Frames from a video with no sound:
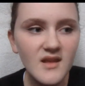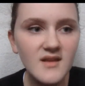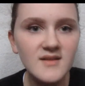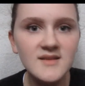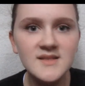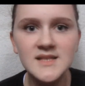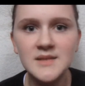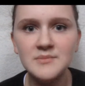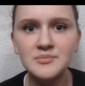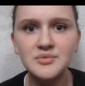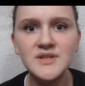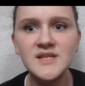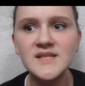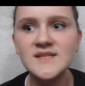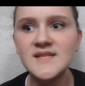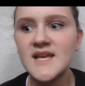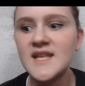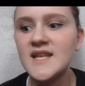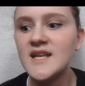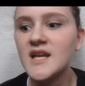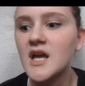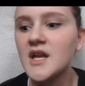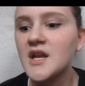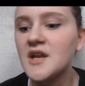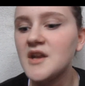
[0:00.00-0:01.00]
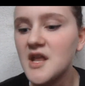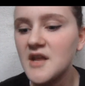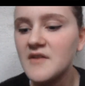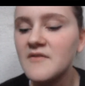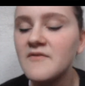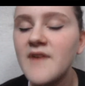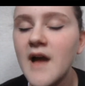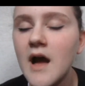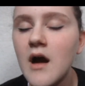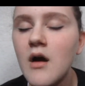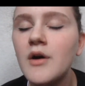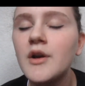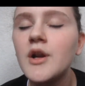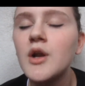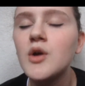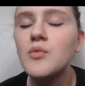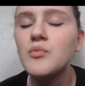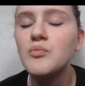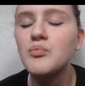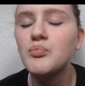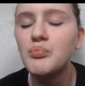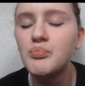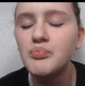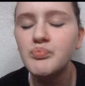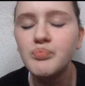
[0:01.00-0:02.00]
simply stating an invalid
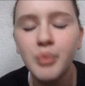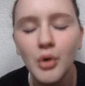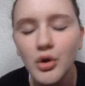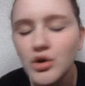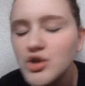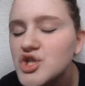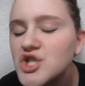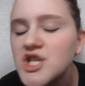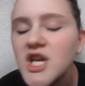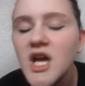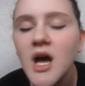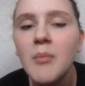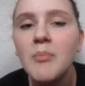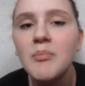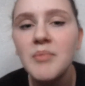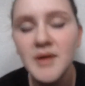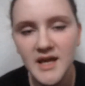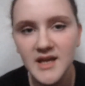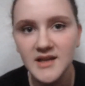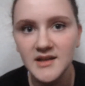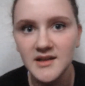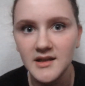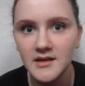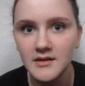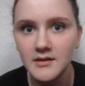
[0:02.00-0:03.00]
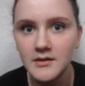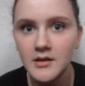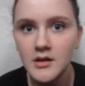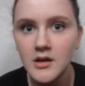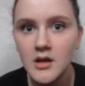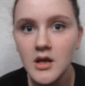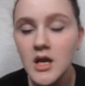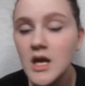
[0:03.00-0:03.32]
bullshit opinion.